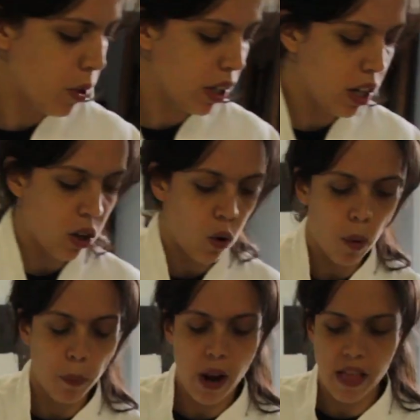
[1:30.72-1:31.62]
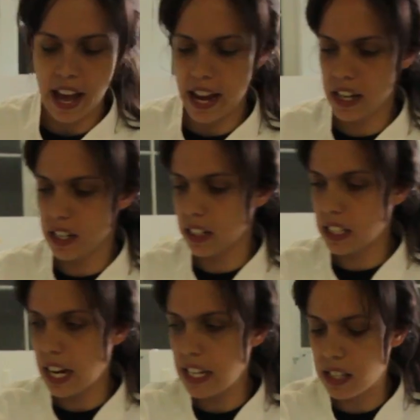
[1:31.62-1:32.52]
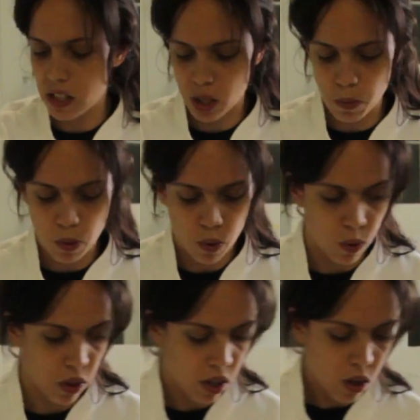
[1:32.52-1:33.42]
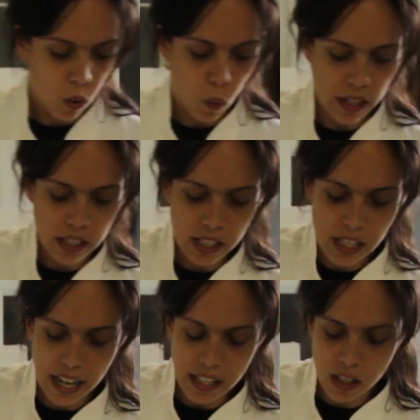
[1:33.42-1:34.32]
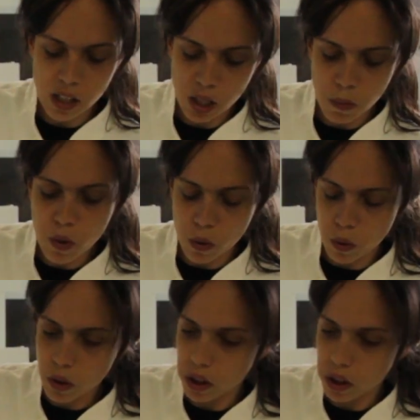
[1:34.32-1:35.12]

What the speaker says: going to incorporate that until it's nice and smooth. Once it's nice and smooth,